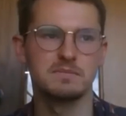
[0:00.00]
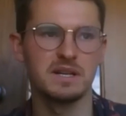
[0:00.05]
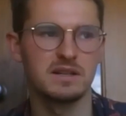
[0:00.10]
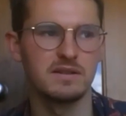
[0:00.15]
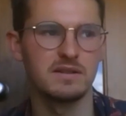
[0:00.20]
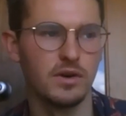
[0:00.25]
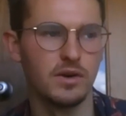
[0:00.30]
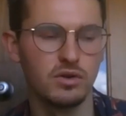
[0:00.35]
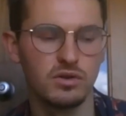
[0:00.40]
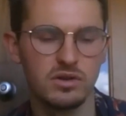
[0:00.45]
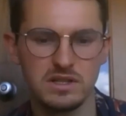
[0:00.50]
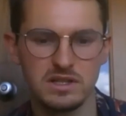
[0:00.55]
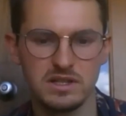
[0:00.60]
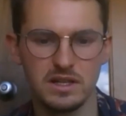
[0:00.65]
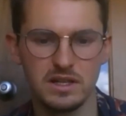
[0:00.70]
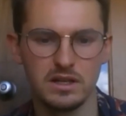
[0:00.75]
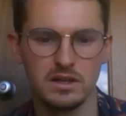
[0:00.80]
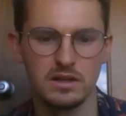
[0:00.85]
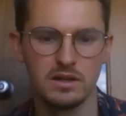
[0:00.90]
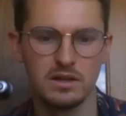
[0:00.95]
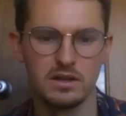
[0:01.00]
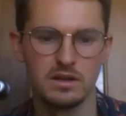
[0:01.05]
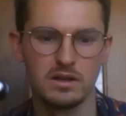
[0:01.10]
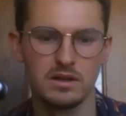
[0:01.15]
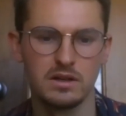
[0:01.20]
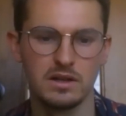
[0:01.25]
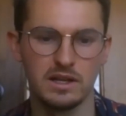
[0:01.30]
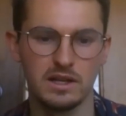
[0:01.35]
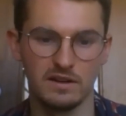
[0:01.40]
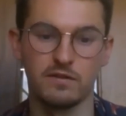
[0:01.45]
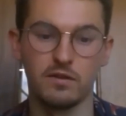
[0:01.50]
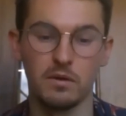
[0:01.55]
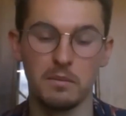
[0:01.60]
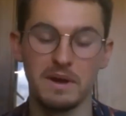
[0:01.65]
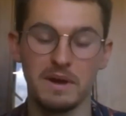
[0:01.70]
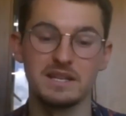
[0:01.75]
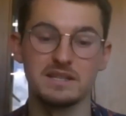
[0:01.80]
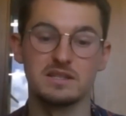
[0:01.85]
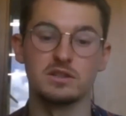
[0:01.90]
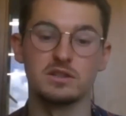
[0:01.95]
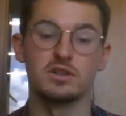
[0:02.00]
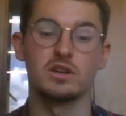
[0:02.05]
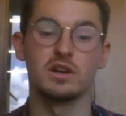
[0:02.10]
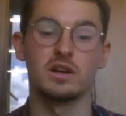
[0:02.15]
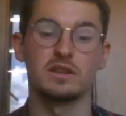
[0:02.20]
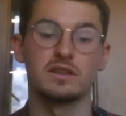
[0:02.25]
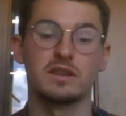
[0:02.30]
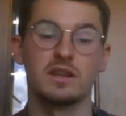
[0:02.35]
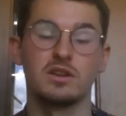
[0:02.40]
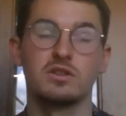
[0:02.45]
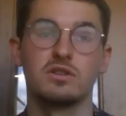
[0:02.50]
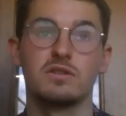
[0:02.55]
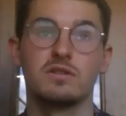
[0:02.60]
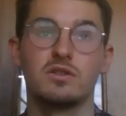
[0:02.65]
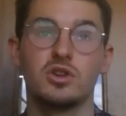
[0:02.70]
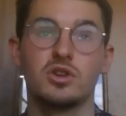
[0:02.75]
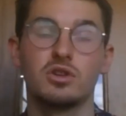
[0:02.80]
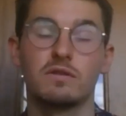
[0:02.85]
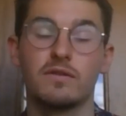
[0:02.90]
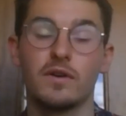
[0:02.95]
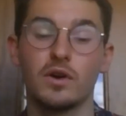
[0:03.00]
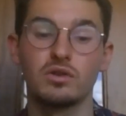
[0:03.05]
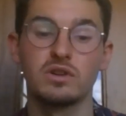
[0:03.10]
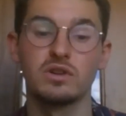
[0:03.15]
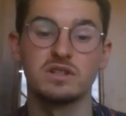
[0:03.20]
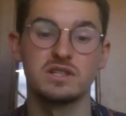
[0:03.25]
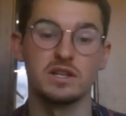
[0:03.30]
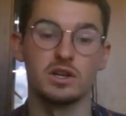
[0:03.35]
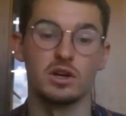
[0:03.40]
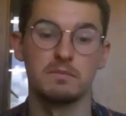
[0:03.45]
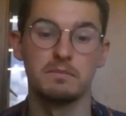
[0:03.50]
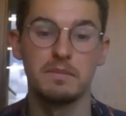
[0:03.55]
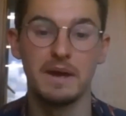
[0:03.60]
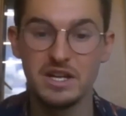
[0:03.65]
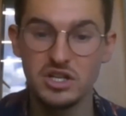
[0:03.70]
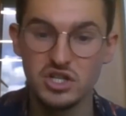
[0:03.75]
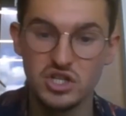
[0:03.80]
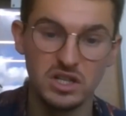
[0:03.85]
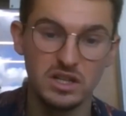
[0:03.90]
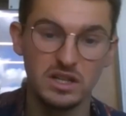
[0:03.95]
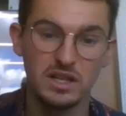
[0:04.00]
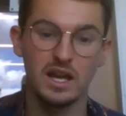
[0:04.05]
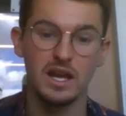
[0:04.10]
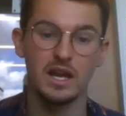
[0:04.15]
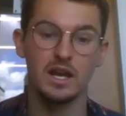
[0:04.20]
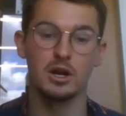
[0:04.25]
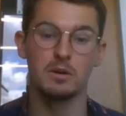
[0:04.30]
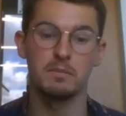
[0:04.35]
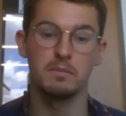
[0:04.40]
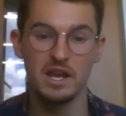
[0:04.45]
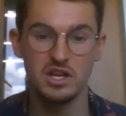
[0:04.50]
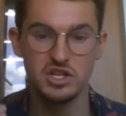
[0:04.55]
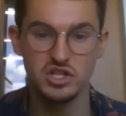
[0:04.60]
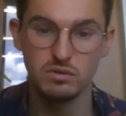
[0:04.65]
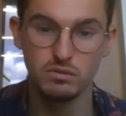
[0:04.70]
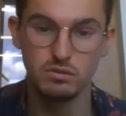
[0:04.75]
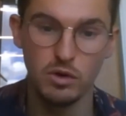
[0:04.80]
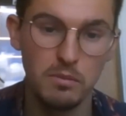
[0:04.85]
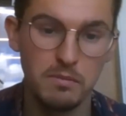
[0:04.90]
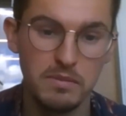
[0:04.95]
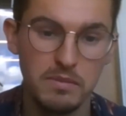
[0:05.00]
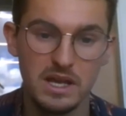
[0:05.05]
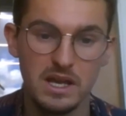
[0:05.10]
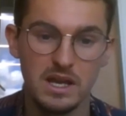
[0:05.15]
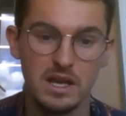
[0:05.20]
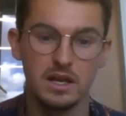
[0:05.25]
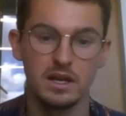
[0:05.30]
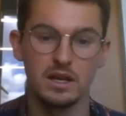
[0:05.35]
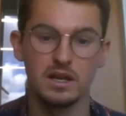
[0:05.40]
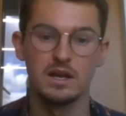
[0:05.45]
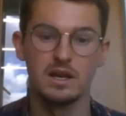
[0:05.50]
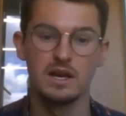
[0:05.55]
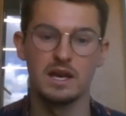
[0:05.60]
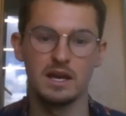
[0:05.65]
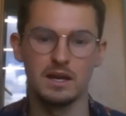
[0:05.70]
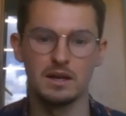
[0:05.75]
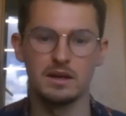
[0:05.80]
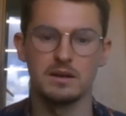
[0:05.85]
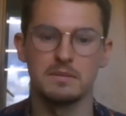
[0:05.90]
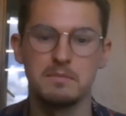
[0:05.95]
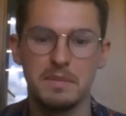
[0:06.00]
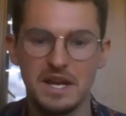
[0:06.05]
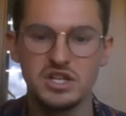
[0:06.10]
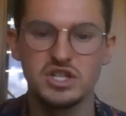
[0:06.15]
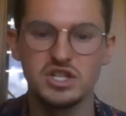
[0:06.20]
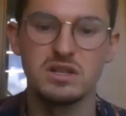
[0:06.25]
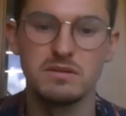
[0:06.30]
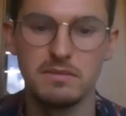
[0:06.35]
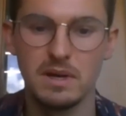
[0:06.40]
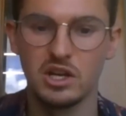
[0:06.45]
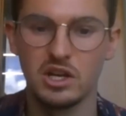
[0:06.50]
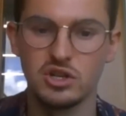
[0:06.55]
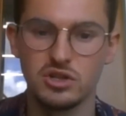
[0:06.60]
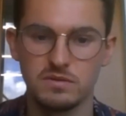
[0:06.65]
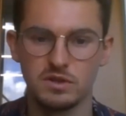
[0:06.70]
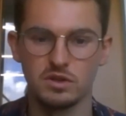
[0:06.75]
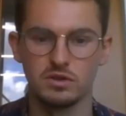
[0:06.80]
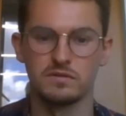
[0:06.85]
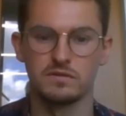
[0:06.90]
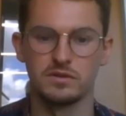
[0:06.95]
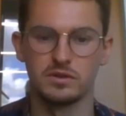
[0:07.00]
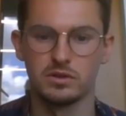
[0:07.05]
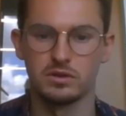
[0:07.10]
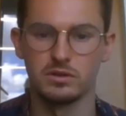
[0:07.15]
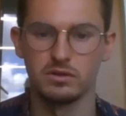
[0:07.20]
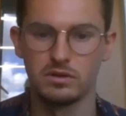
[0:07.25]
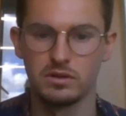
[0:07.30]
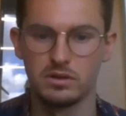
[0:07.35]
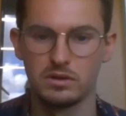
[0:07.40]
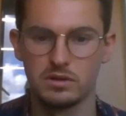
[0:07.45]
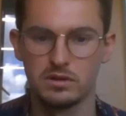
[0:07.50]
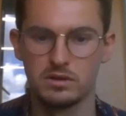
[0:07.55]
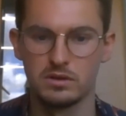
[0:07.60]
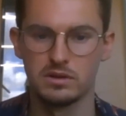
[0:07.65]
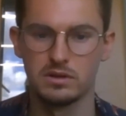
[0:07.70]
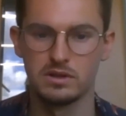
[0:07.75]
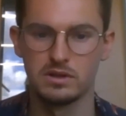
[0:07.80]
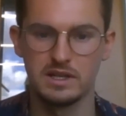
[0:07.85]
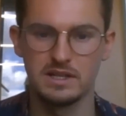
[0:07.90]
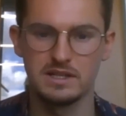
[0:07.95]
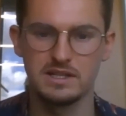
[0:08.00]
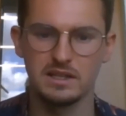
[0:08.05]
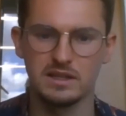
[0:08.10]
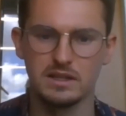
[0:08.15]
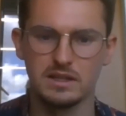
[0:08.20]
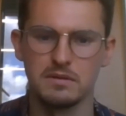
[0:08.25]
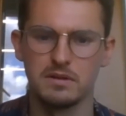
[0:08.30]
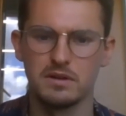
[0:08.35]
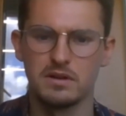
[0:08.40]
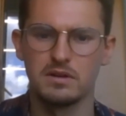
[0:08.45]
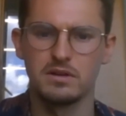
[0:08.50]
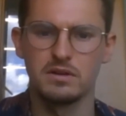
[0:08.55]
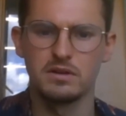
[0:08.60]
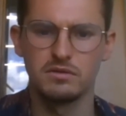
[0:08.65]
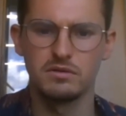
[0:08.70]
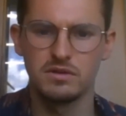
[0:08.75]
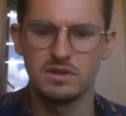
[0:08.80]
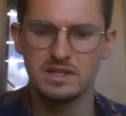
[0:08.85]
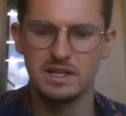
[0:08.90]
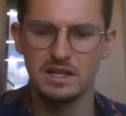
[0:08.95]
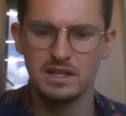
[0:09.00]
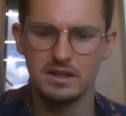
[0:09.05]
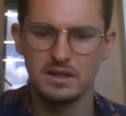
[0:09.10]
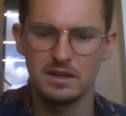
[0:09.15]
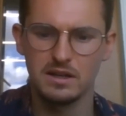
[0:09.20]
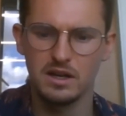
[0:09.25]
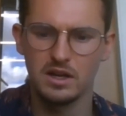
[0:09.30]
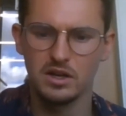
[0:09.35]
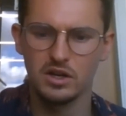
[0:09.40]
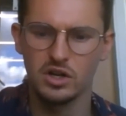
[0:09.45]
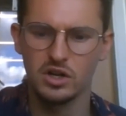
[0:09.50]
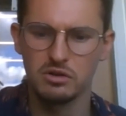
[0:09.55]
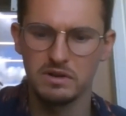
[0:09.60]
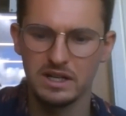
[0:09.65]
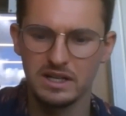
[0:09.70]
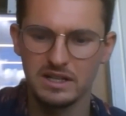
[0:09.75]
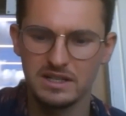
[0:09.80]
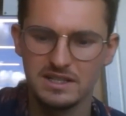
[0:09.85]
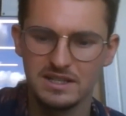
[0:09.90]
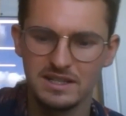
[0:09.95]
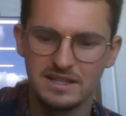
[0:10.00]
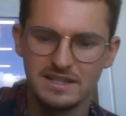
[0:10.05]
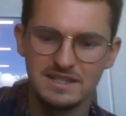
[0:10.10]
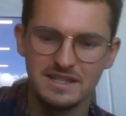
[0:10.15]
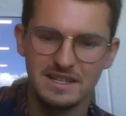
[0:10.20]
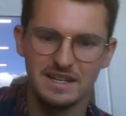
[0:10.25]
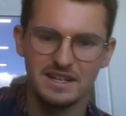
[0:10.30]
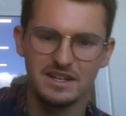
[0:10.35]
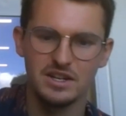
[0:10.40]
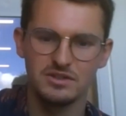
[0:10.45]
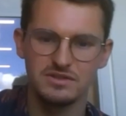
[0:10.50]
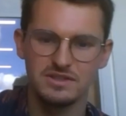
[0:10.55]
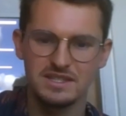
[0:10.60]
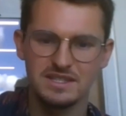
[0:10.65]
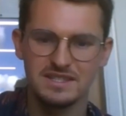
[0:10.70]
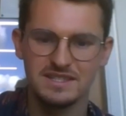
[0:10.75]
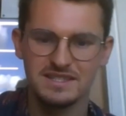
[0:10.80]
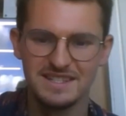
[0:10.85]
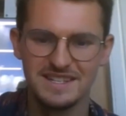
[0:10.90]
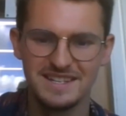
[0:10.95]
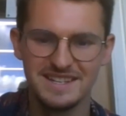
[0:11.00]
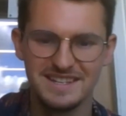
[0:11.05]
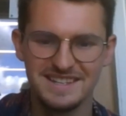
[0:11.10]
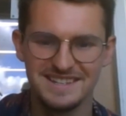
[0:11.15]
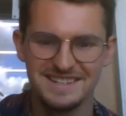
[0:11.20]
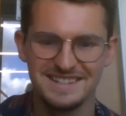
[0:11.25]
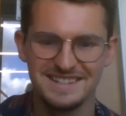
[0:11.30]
aspect focusing, like for medicine, you're focusing on patient care, patient well-being, and patient management overall. Is that the is that a correct diagnosis?